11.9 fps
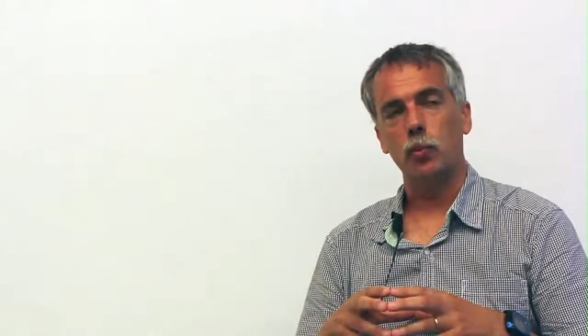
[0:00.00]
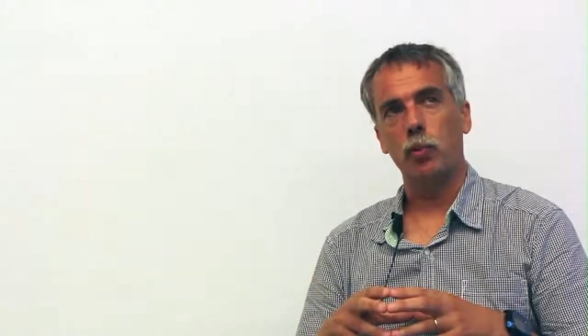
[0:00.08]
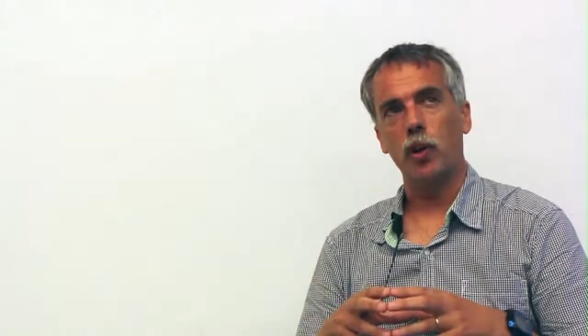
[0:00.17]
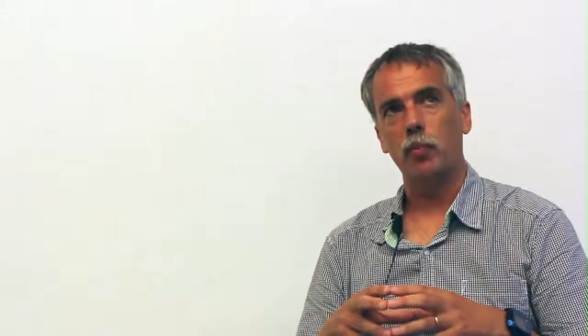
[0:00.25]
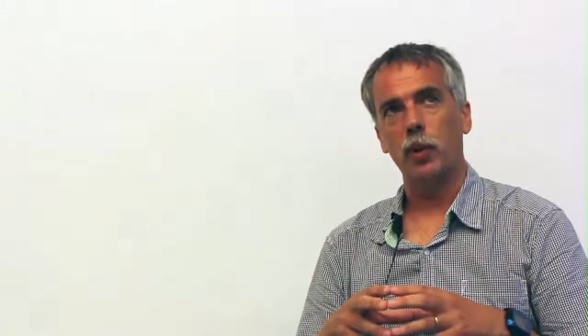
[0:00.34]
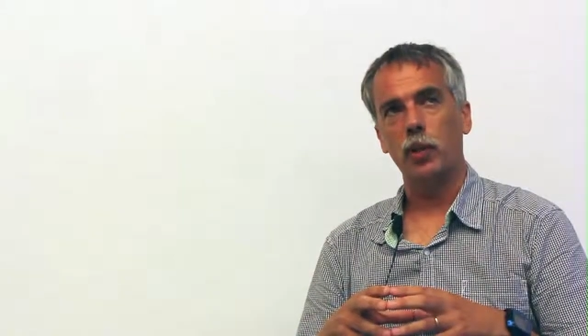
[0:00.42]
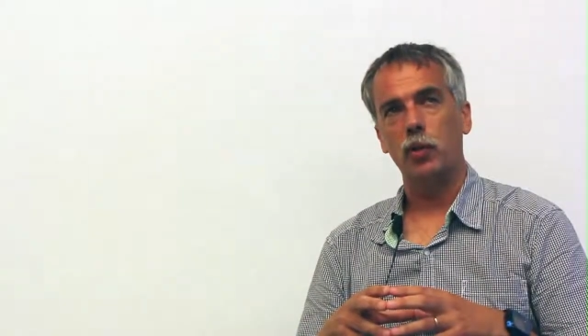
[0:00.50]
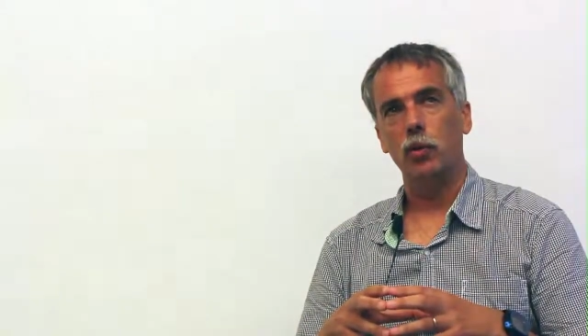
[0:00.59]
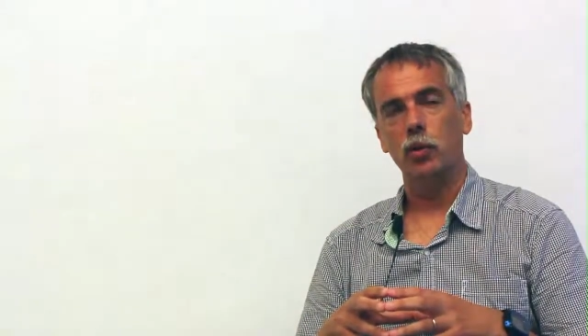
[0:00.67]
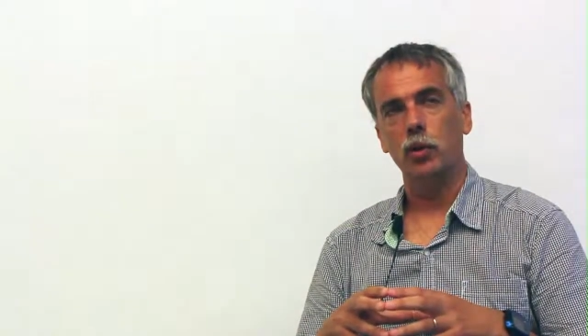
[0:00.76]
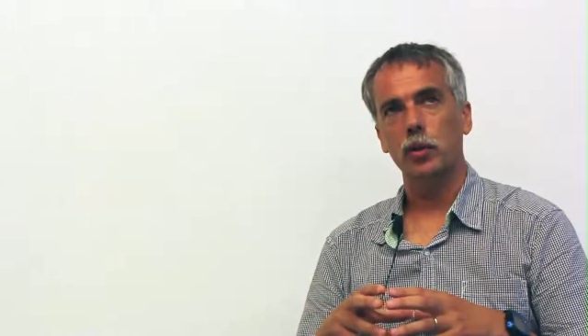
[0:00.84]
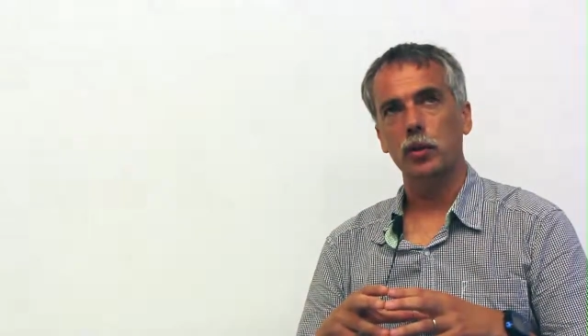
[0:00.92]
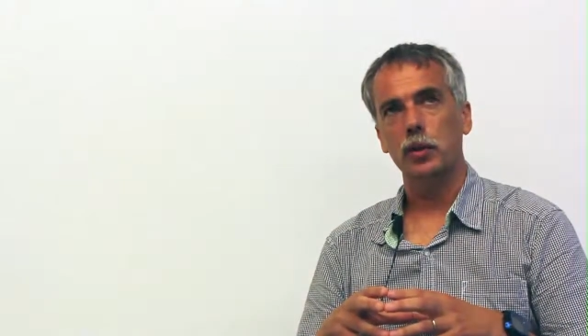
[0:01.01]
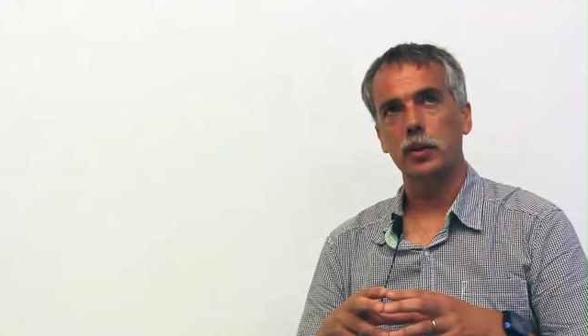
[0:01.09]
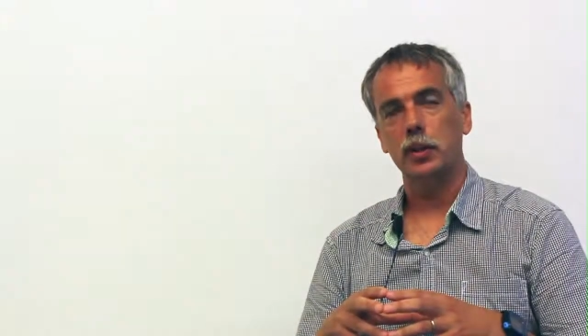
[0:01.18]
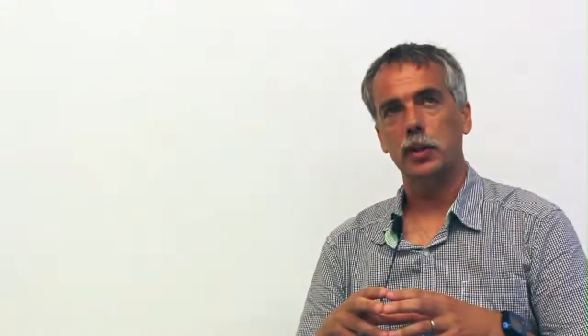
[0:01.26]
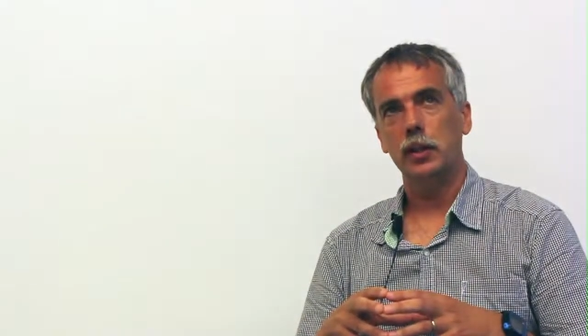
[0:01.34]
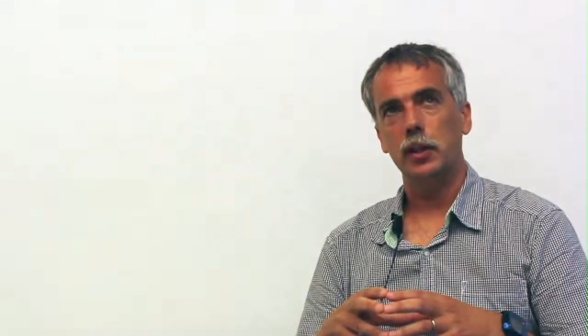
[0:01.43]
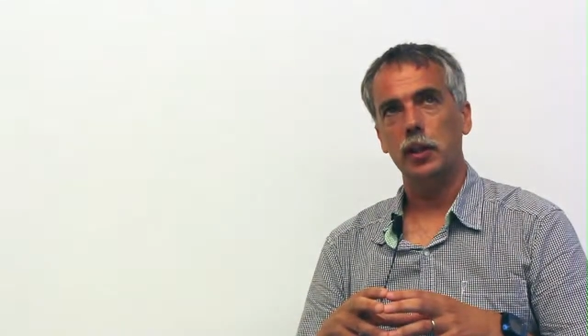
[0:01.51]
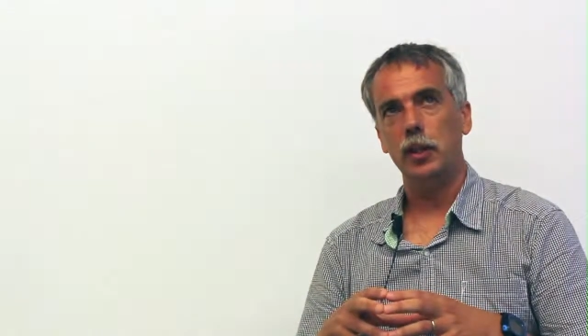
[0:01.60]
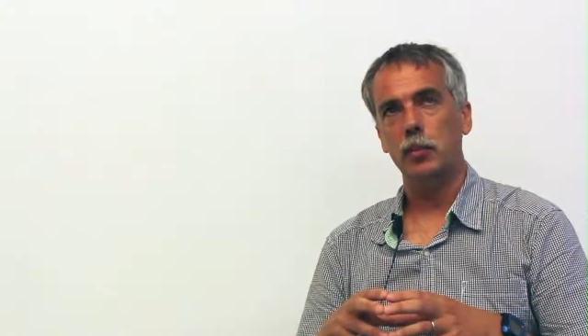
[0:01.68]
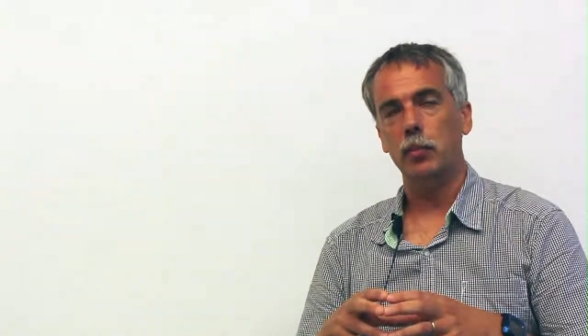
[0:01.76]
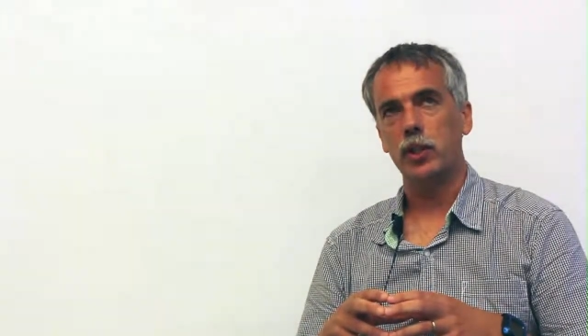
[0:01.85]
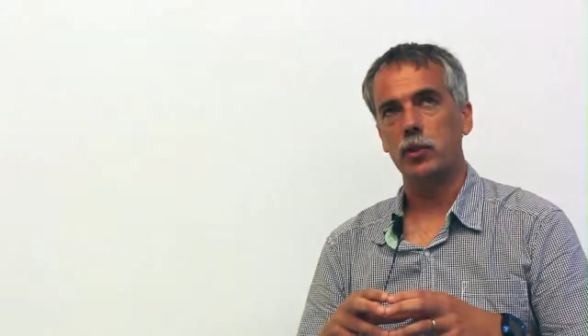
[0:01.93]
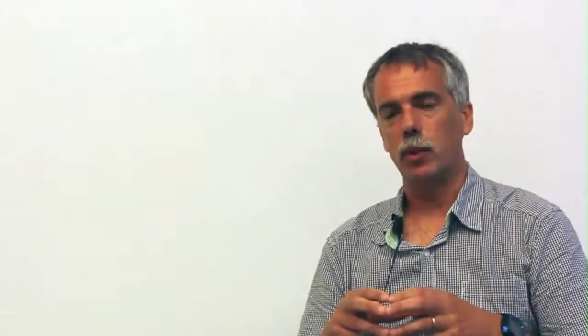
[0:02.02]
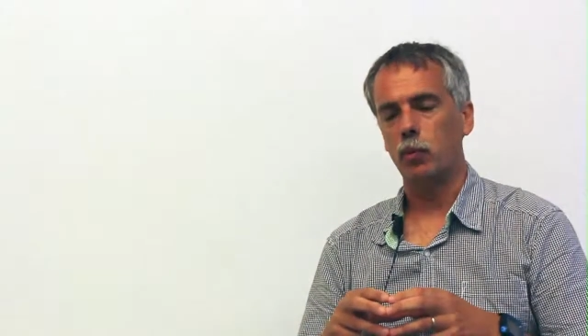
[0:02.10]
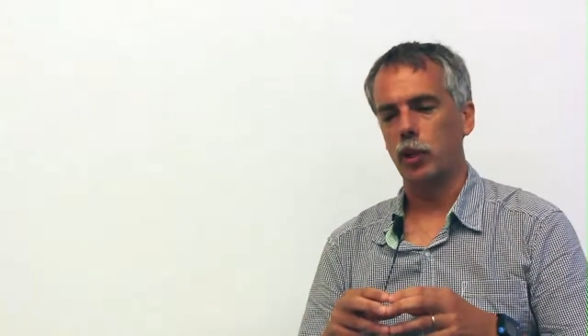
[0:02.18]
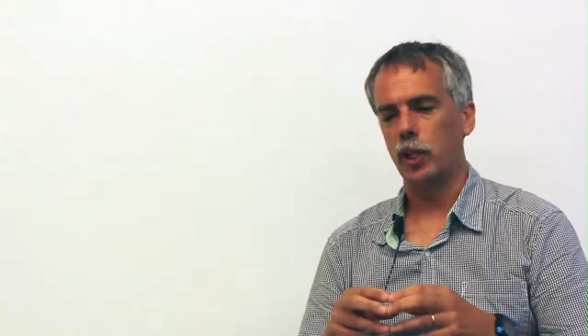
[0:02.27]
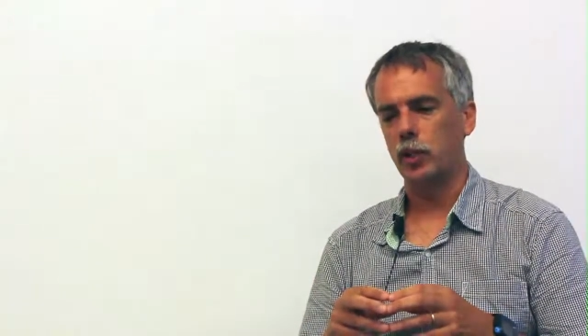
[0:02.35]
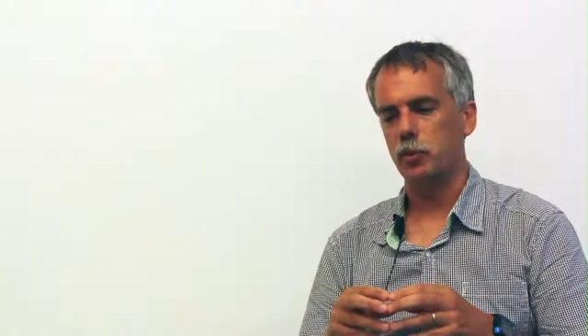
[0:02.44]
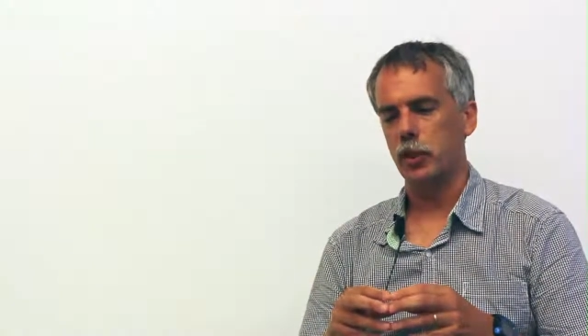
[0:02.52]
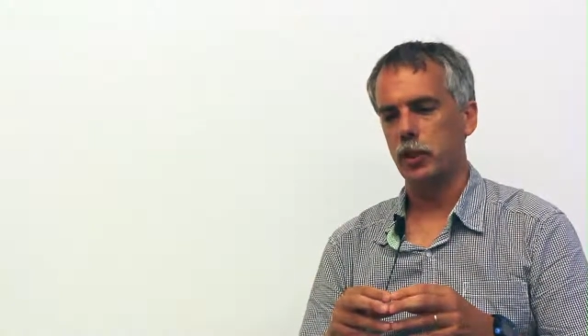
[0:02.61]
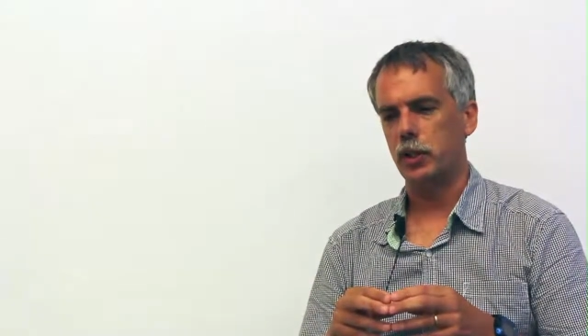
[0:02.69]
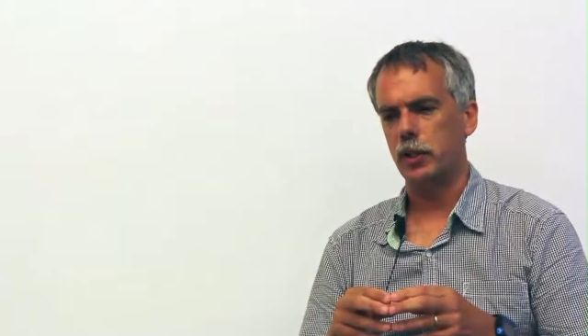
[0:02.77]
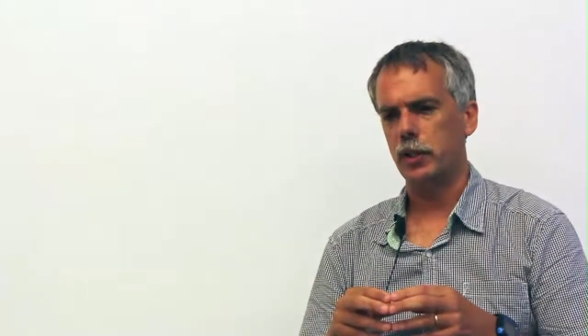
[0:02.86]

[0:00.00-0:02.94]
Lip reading: part of my goal in much of my work has been